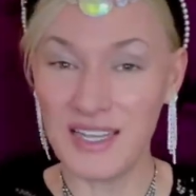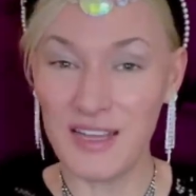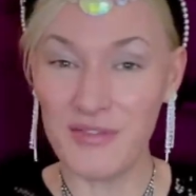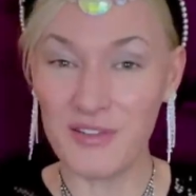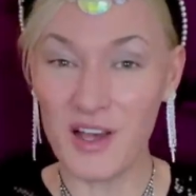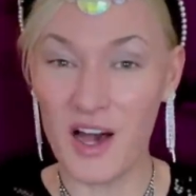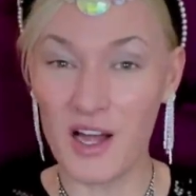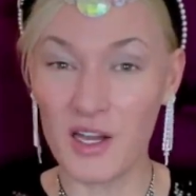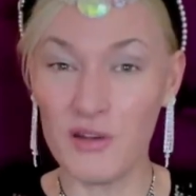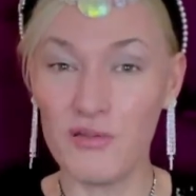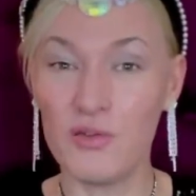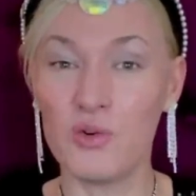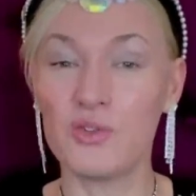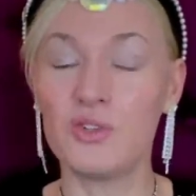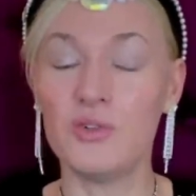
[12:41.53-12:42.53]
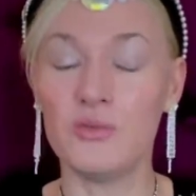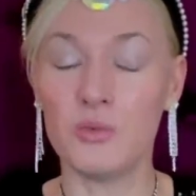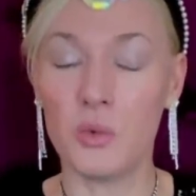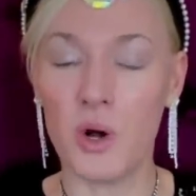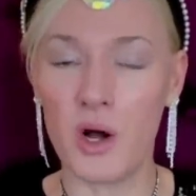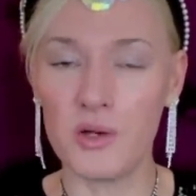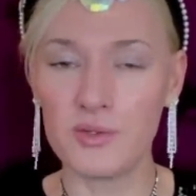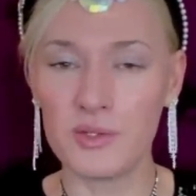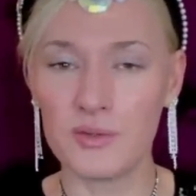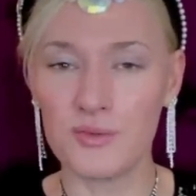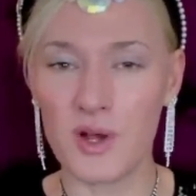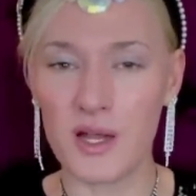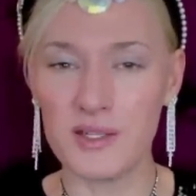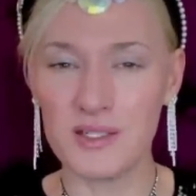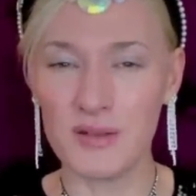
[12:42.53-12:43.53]
if Carley Fortune was
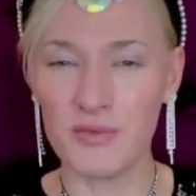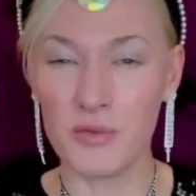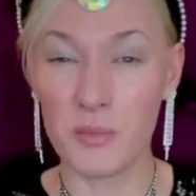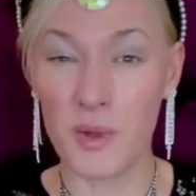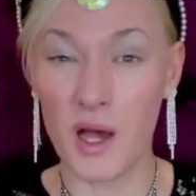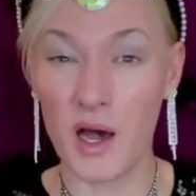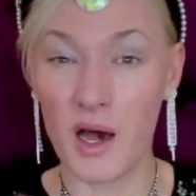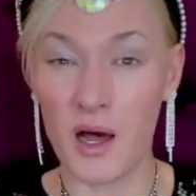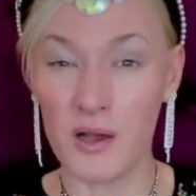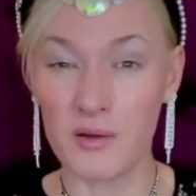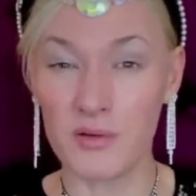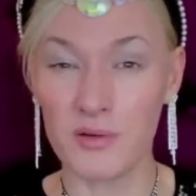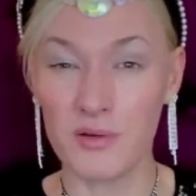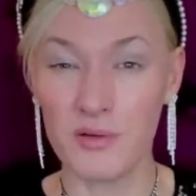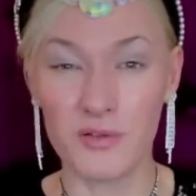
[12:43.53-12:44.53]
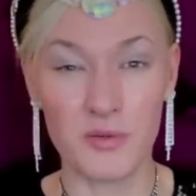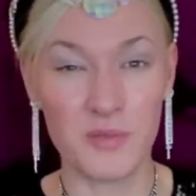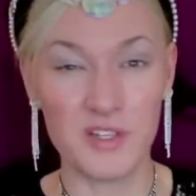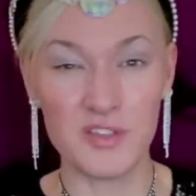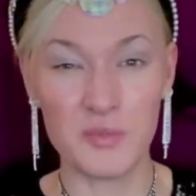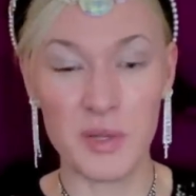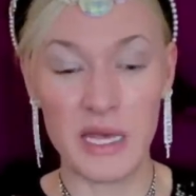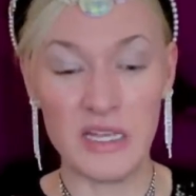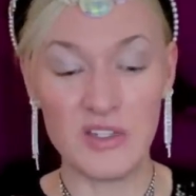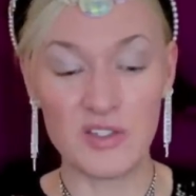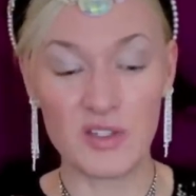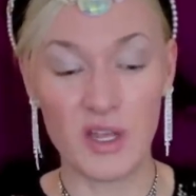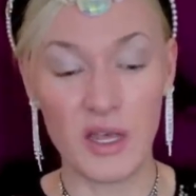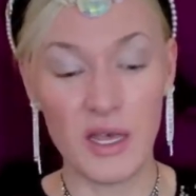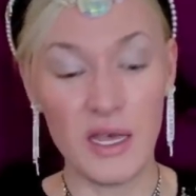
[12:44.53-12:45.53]
writing from the heart from this
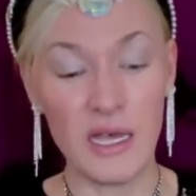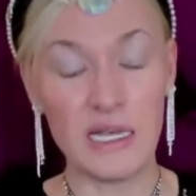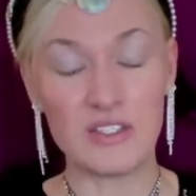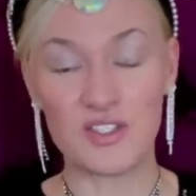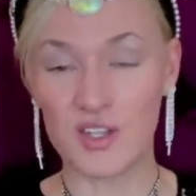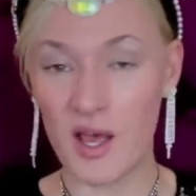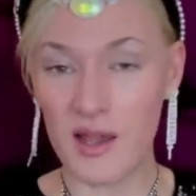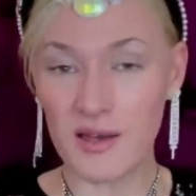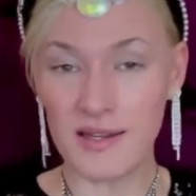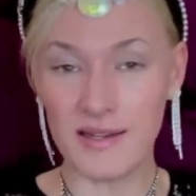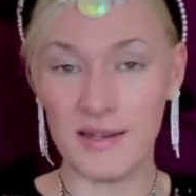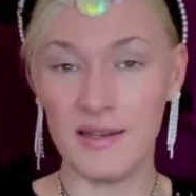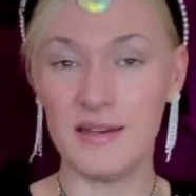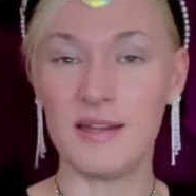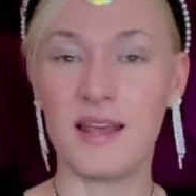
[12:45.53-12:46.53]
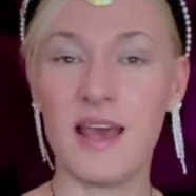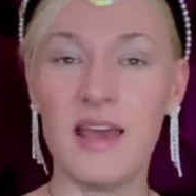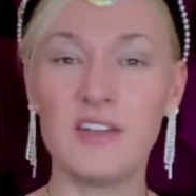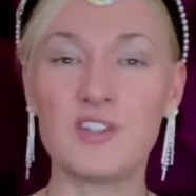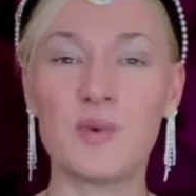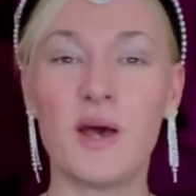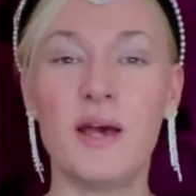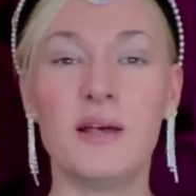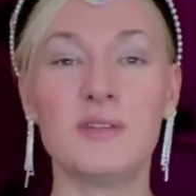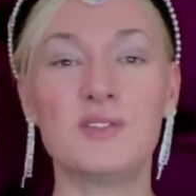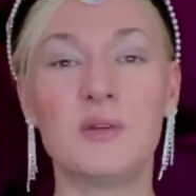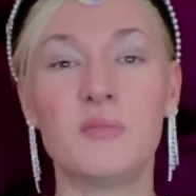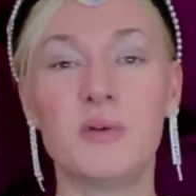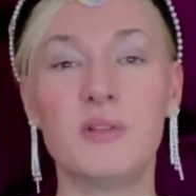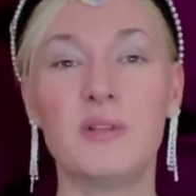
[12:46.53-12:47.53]
piece, it certainly indicates where her
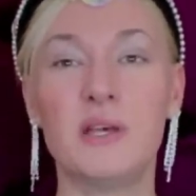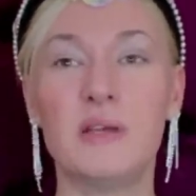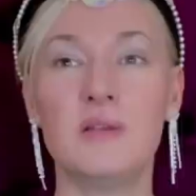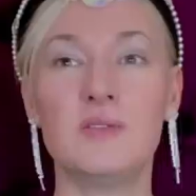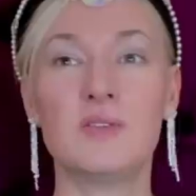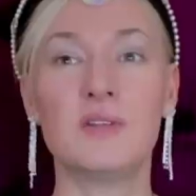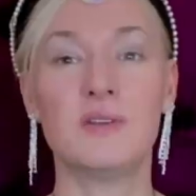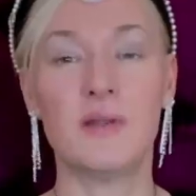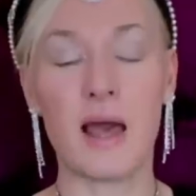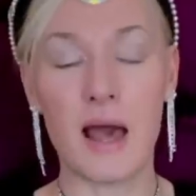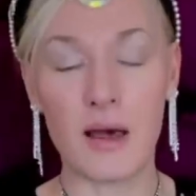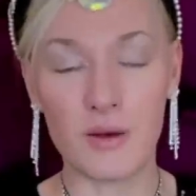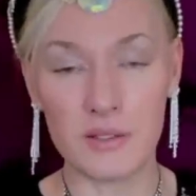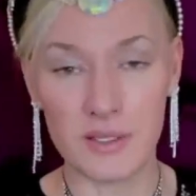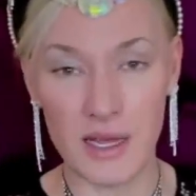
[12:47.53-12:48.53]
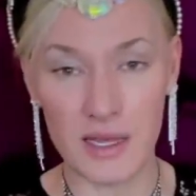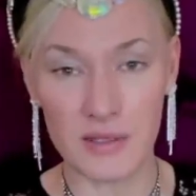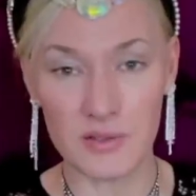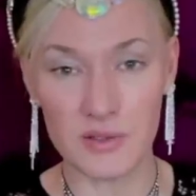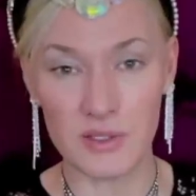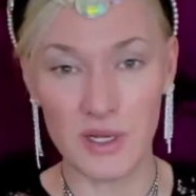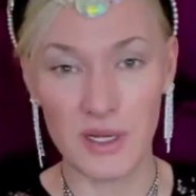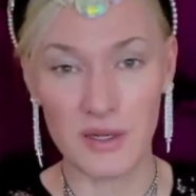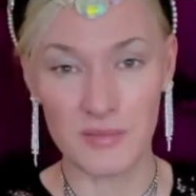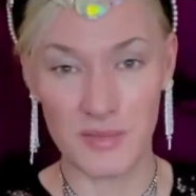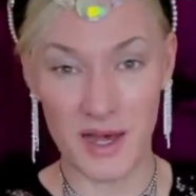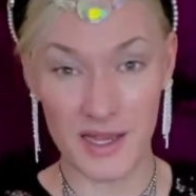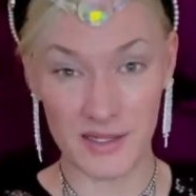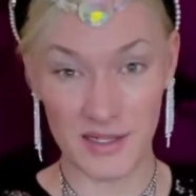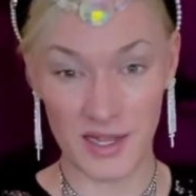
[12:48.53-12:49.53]
sympathies nowadays
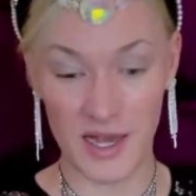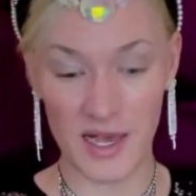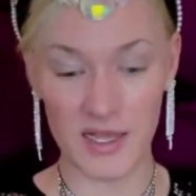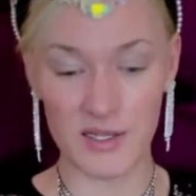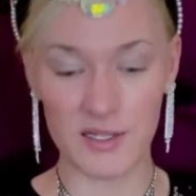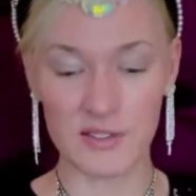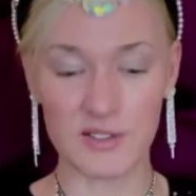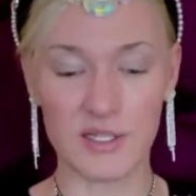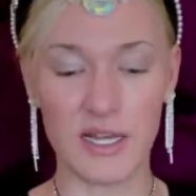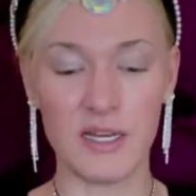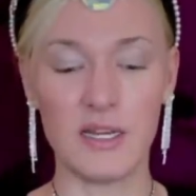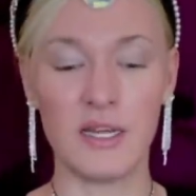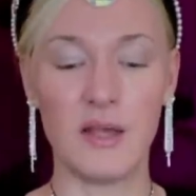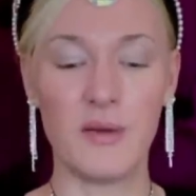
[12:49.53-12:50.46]
might lie, doesn't it?